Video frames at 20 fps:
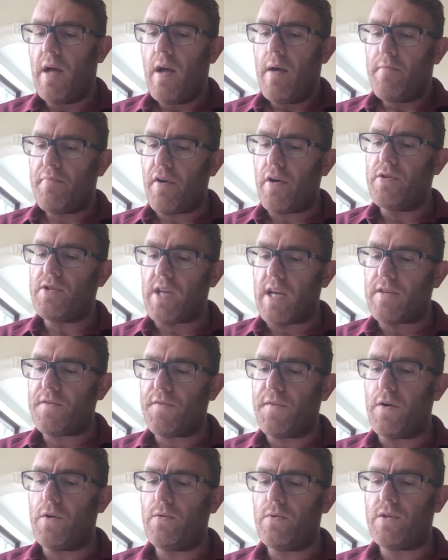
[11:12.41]
Processed
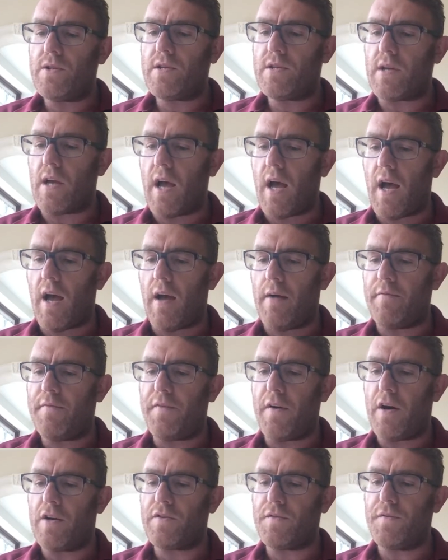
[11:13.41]
foods,
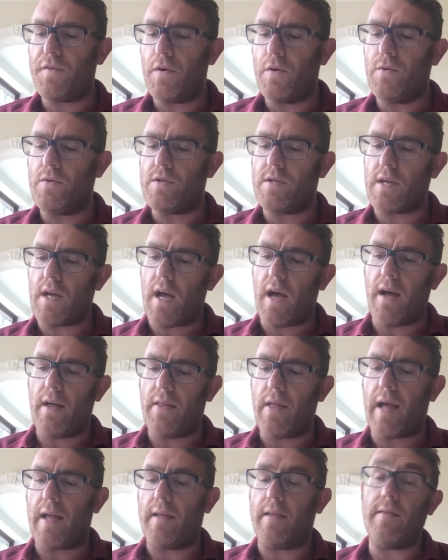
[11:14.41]
fast foods,
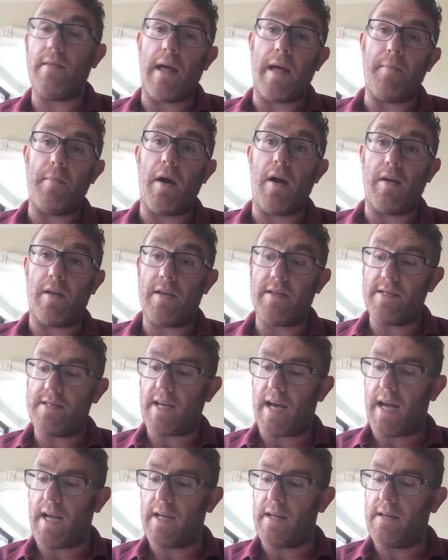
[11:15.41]
they might
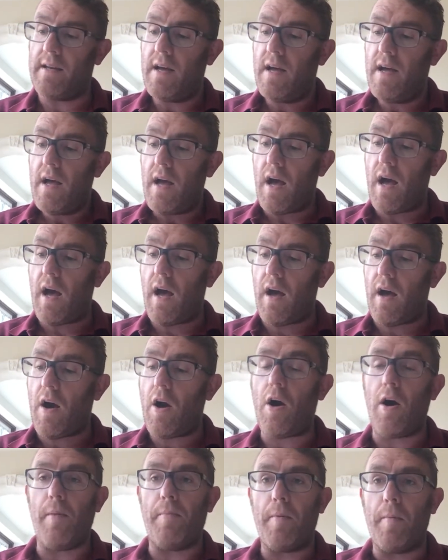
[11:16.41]
contain
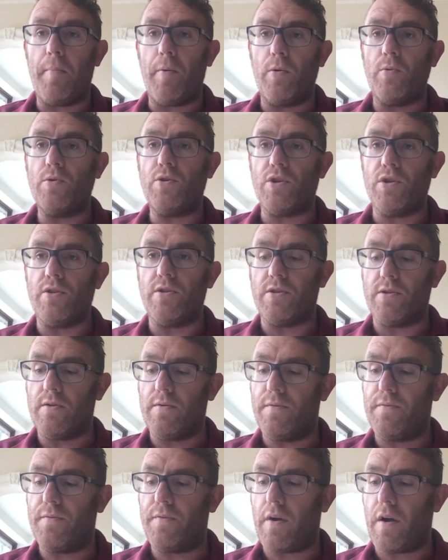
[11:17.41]
high proportions
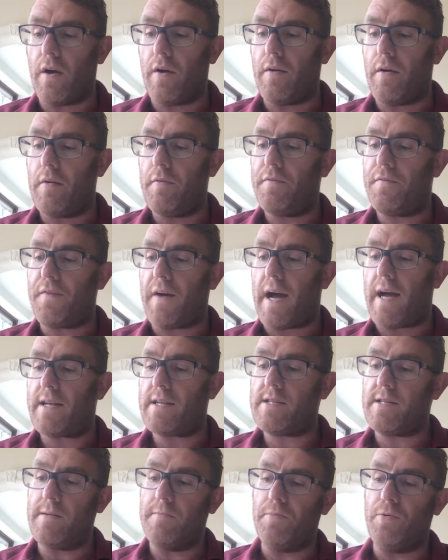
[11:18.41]
of fat,
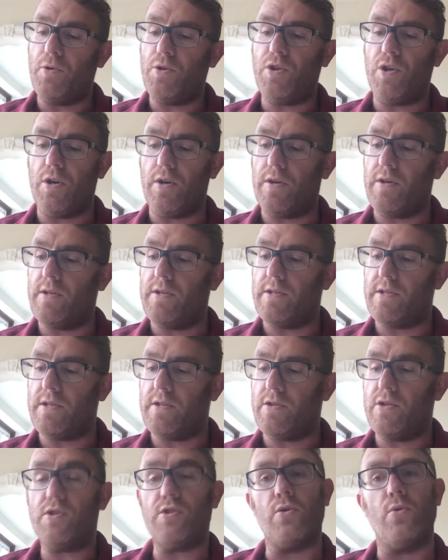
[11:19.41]
simple sugars
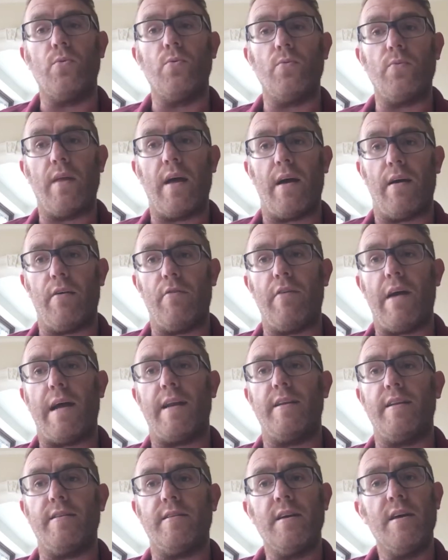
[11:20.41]
and salt that are
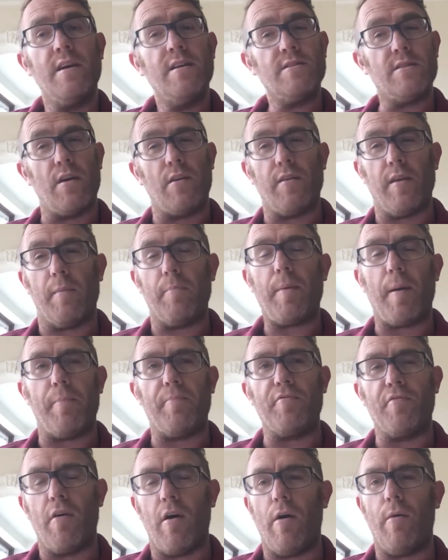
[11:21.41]
added, so think
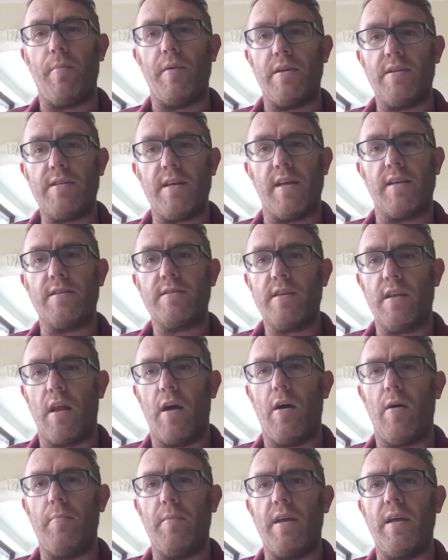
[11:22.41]
pepperoni, think
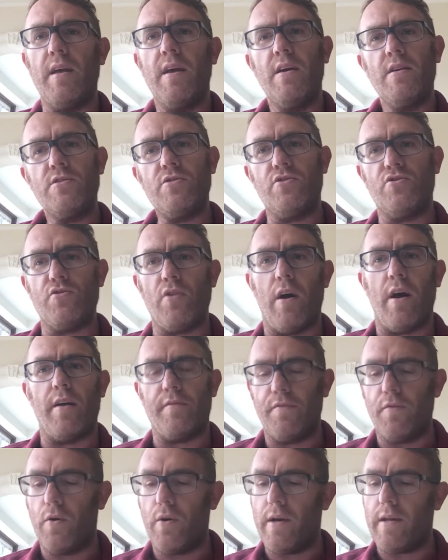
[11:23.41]
salami, so try and
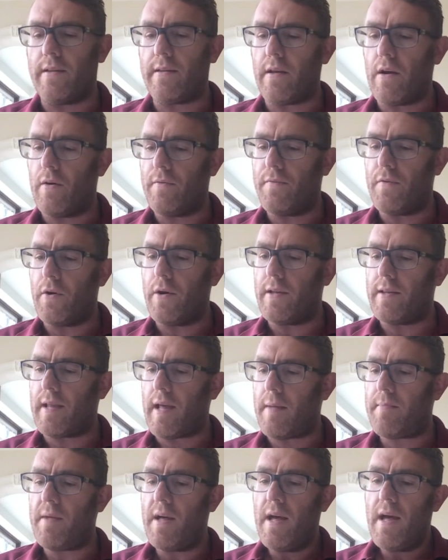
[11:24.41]
avoid
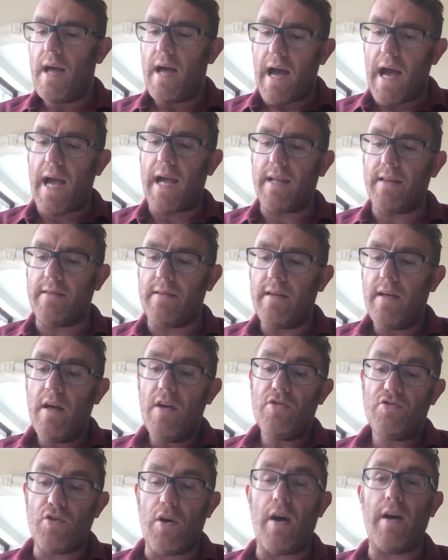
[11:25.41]
them, and
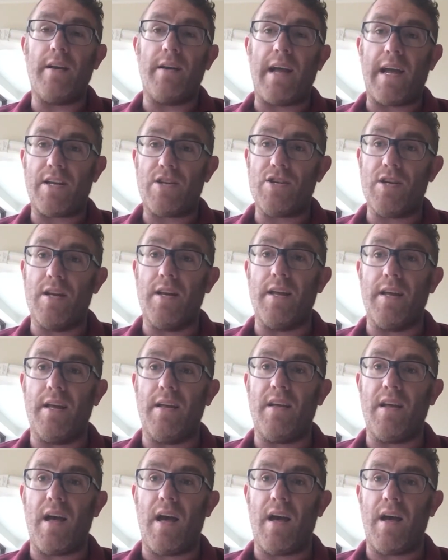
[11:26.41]
try and
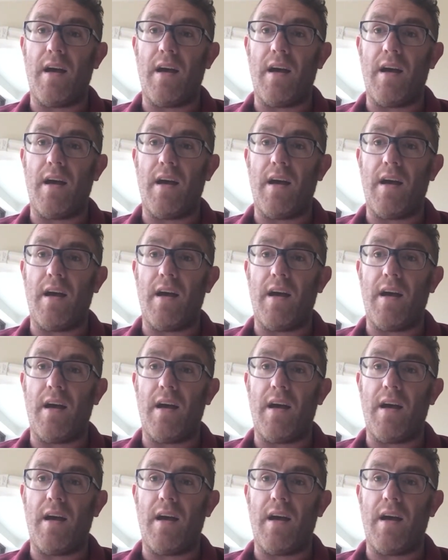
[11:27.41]
actually